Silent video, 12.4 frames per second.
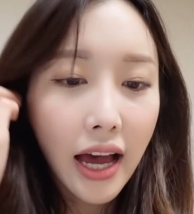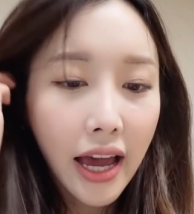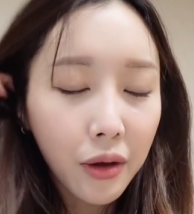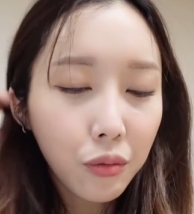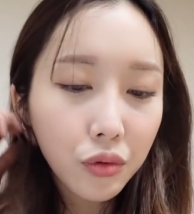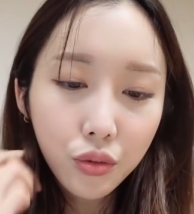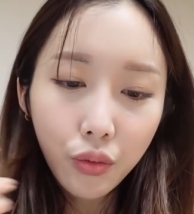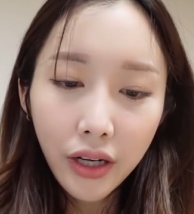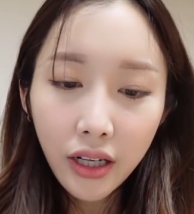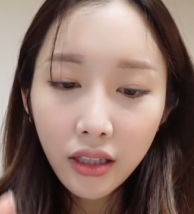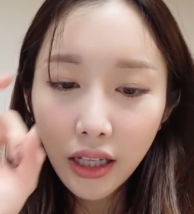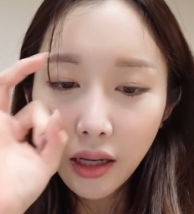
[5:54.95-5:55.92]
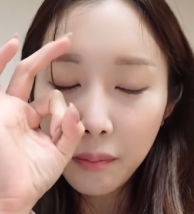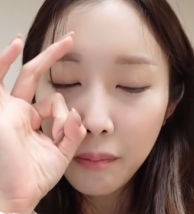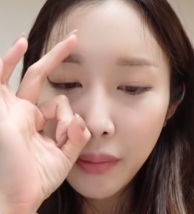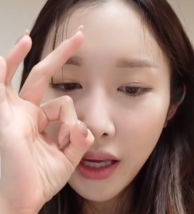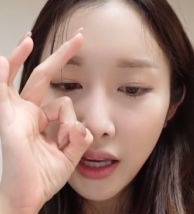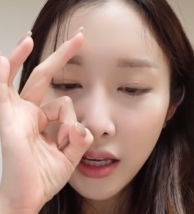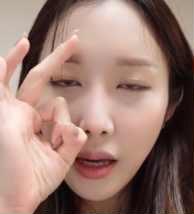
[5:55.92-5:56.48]
I was wearing like a
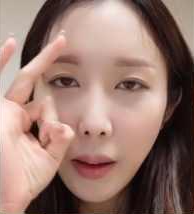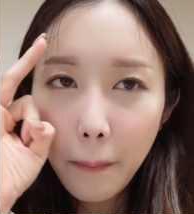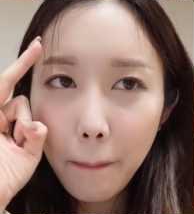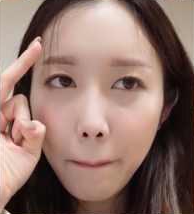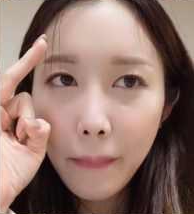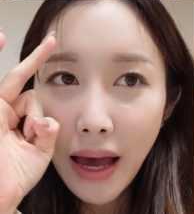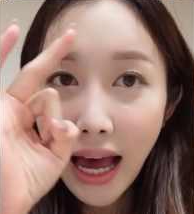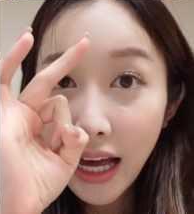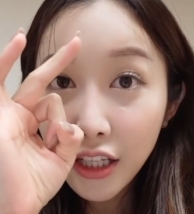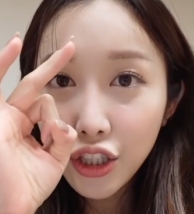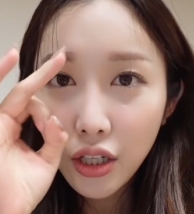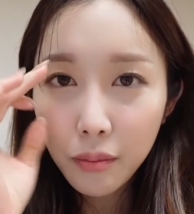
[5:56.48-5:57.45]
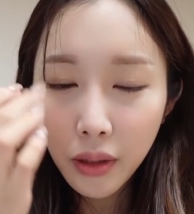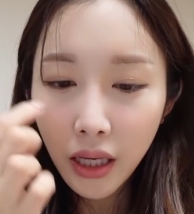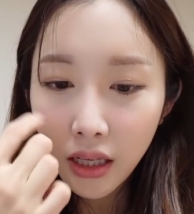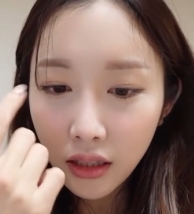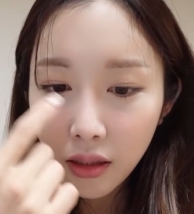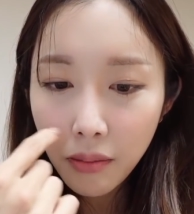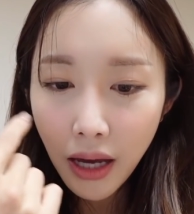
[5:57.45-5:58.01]
big patch, a
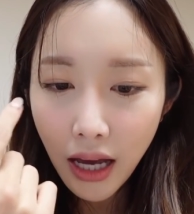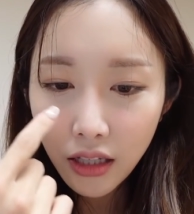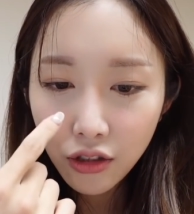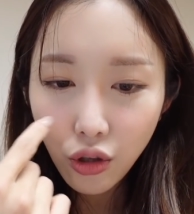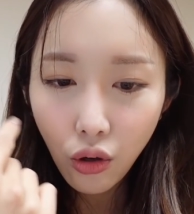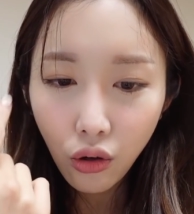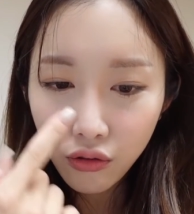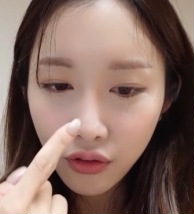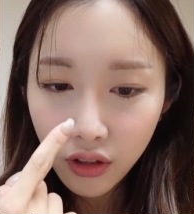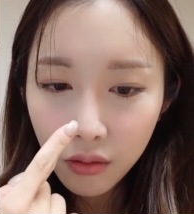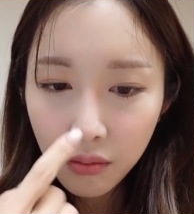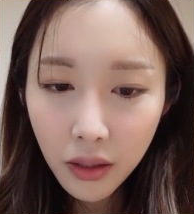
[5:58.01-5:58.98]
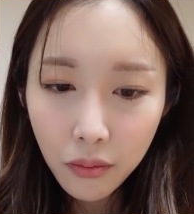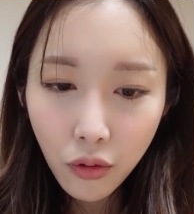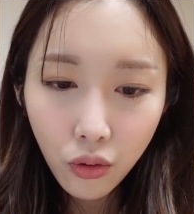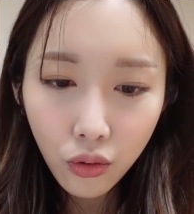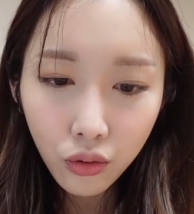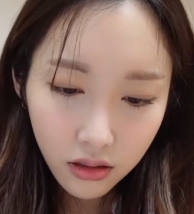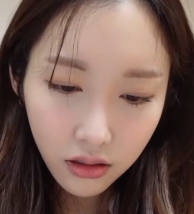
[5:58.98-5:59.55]
peeling patch over my
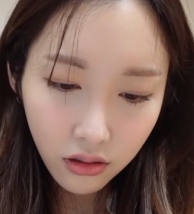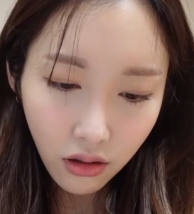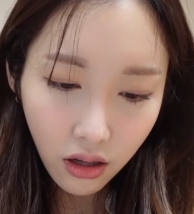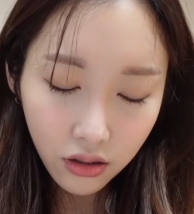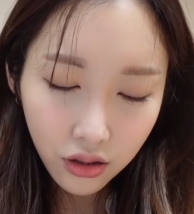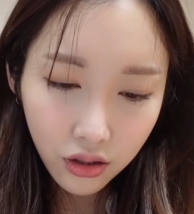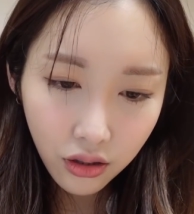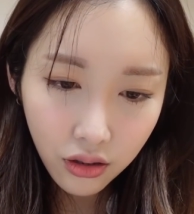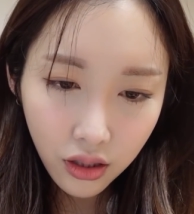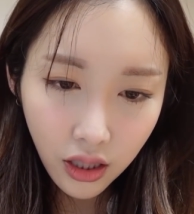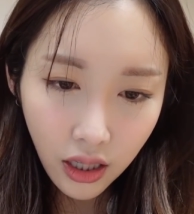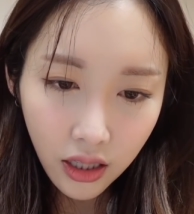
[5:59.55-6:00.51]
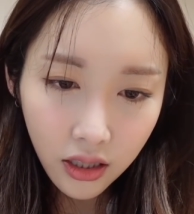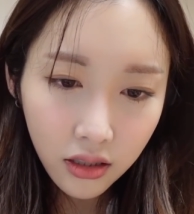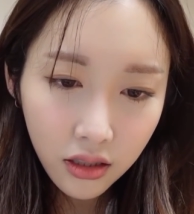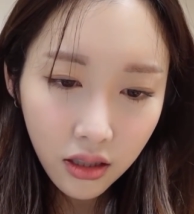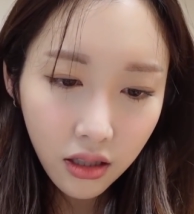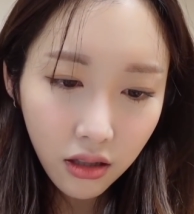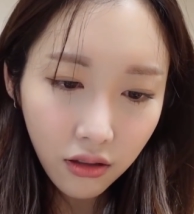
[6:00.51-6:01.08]
mole. So I'll show you
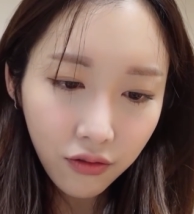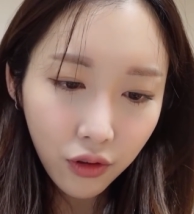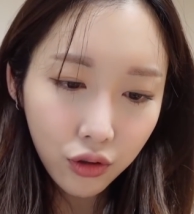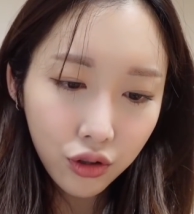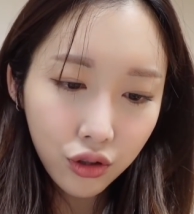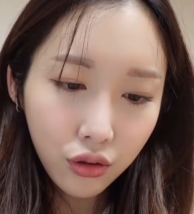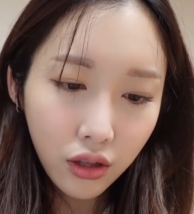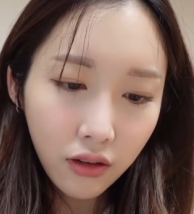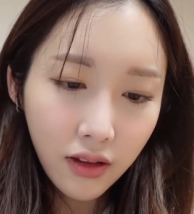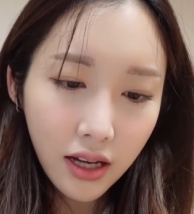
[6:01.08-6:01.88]
guys the photo shoot of